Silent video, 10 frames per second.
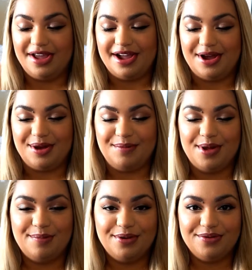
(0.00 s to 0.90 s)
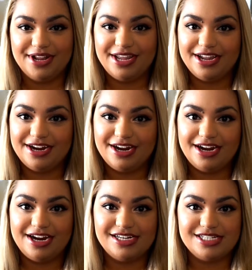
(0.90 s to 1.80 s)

But we're here.